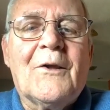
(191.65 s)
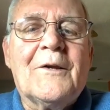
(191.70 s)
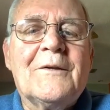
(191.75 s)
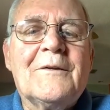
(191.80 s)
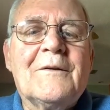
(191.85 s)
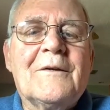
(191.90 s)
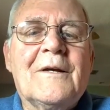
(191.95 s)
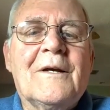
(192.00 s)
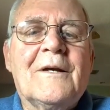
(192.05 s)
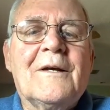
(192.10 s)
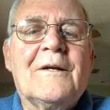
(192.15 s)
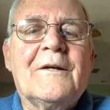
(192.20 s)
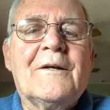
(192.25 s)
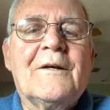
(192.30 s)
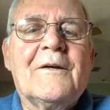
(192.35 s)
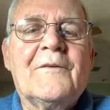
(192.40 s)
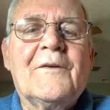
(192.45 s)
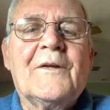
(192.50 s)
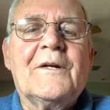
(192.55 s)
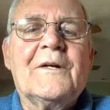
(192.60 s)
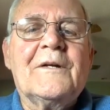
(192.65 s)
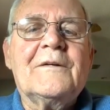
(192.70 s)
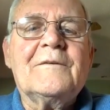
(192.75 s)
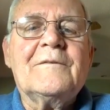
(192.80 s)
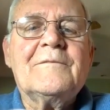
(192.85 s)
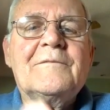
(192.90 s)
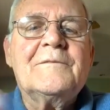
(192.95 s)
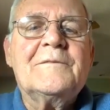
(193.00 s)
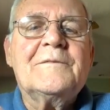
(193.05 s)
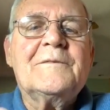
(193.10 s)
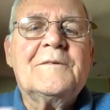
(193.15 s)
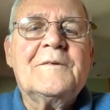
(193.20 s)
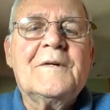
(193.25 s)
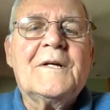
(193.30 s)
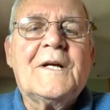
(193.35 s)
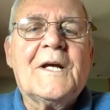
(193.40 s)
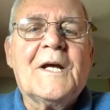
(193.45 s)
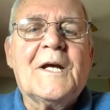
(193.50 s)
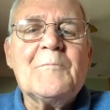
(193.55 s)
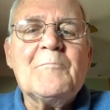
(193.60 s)
and then it
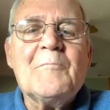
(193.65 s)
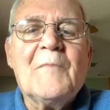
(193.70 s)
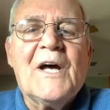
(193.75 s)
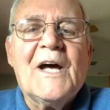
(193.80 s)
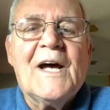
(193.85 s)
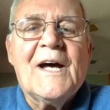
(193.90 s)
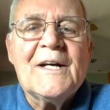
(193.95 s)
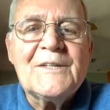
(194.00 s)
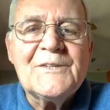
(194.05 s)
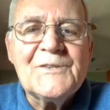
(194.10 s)
came back.